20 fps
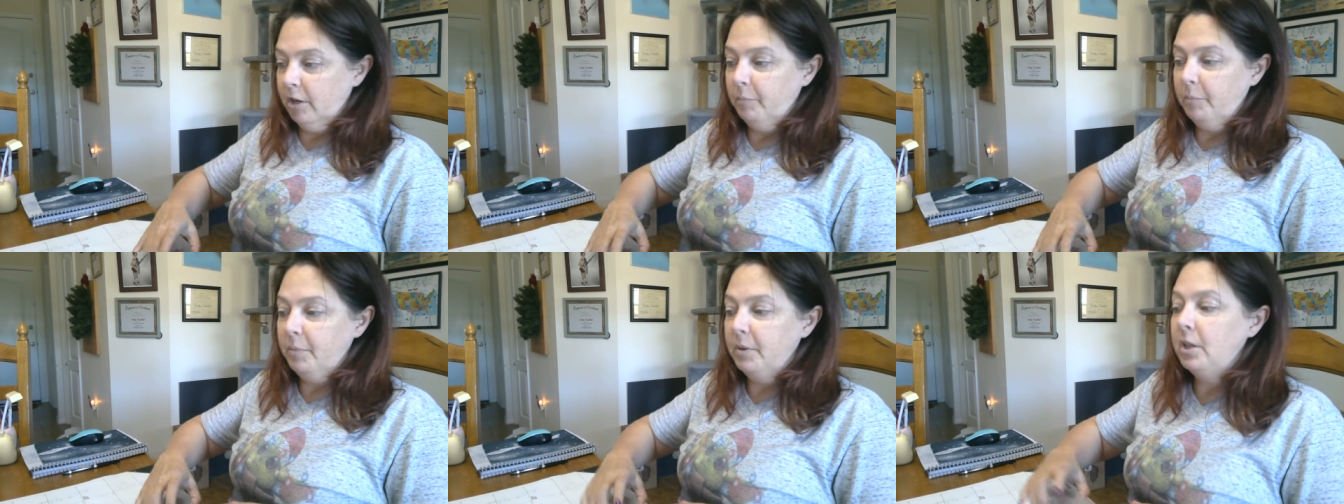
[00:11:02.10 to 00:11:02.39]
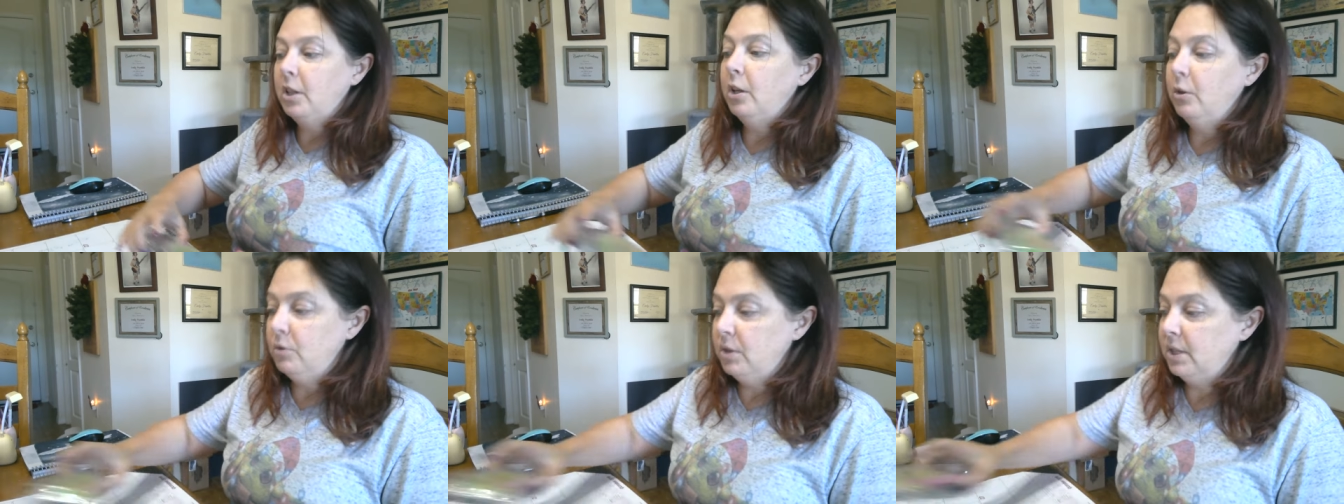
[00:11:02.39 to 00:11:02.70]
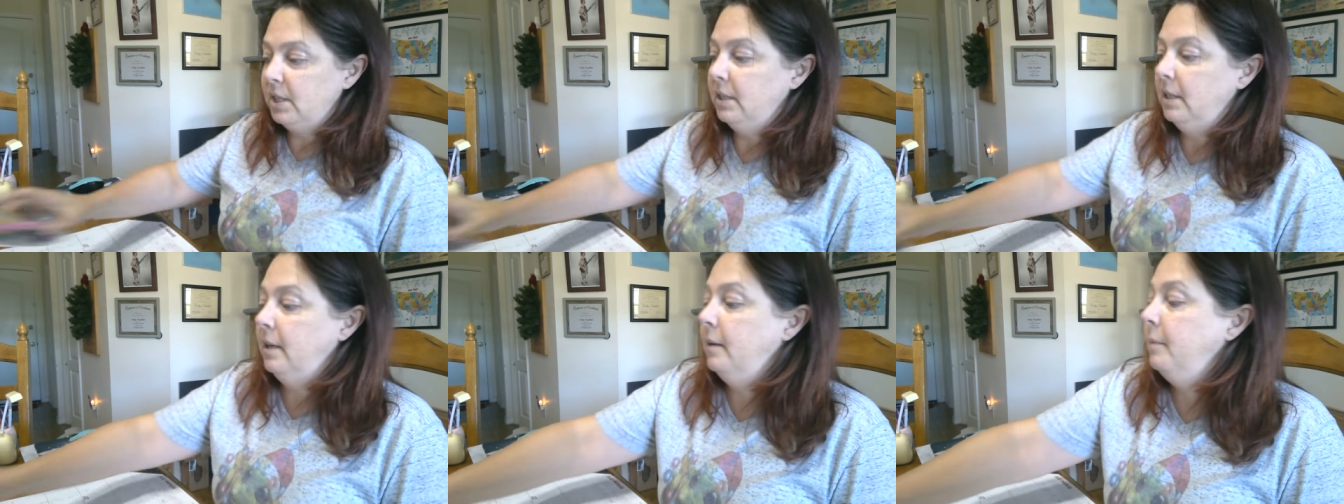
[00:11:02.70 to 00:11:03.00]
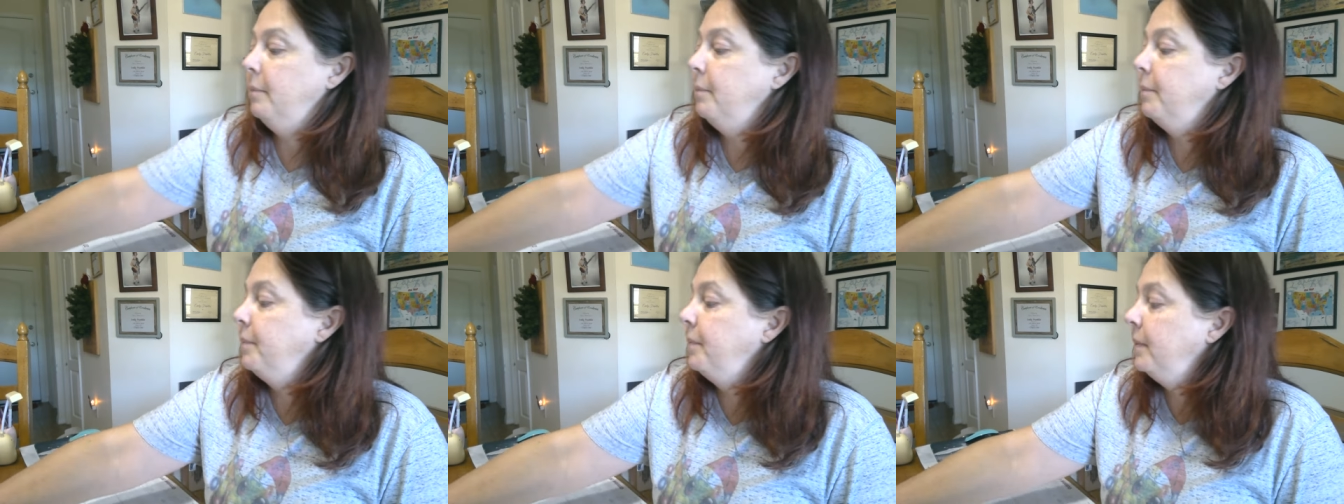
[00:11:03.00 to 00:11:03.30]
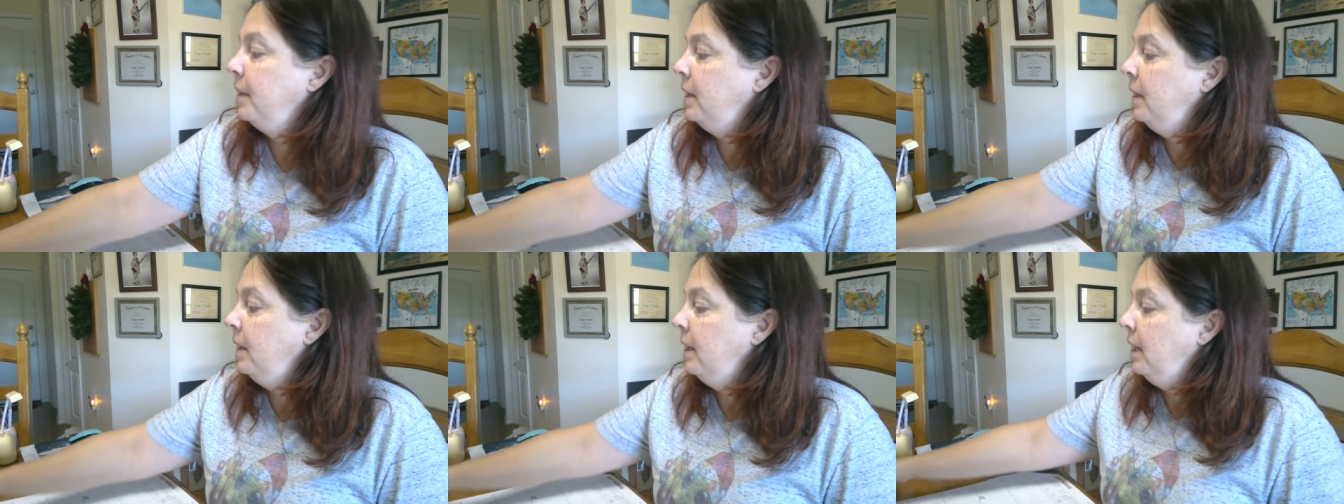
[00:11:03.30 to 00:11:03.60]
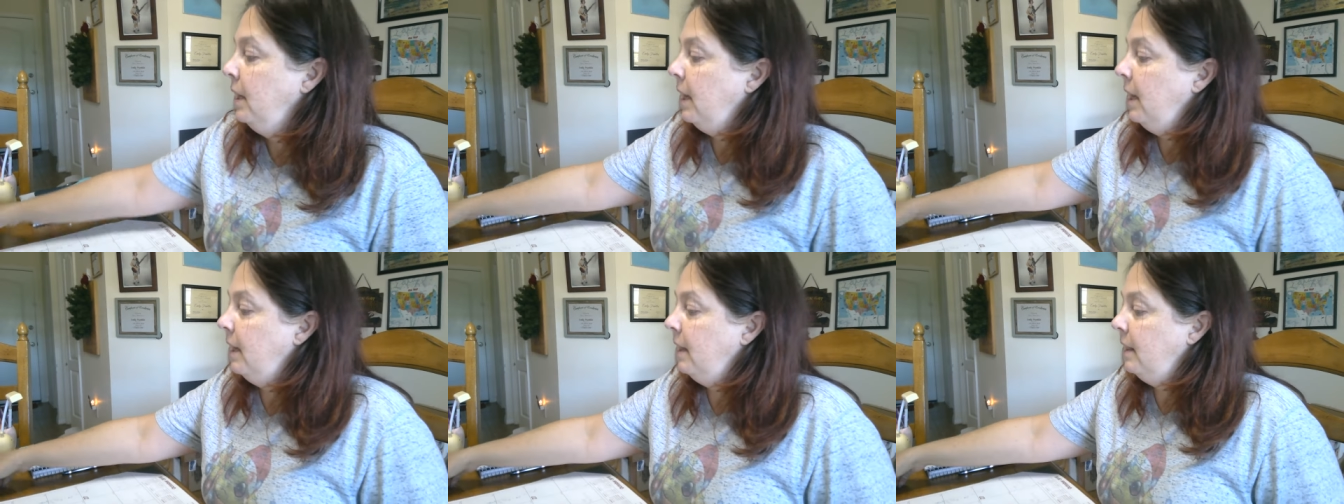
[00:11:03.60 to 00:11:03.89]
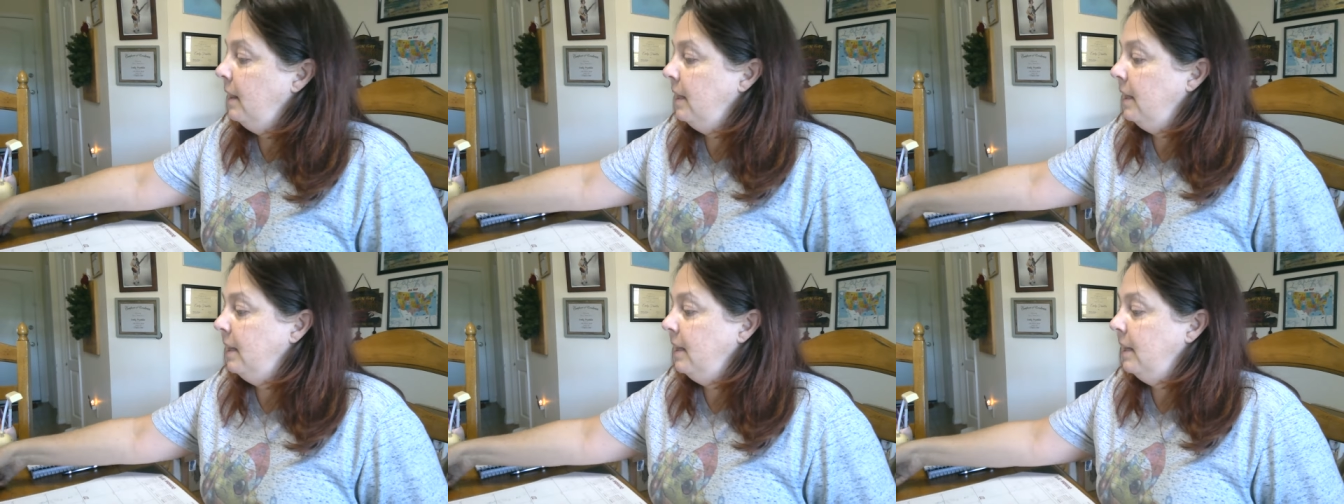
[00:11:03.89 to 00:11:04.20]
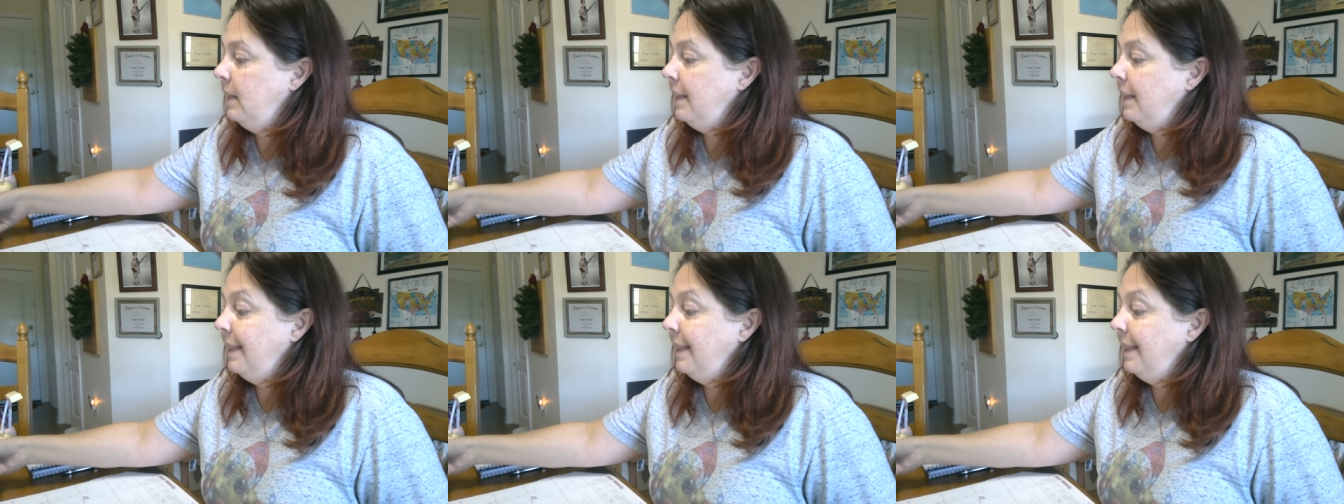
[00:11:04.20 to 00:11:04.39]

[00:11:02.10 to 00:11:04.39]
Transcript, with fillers: close it up. And then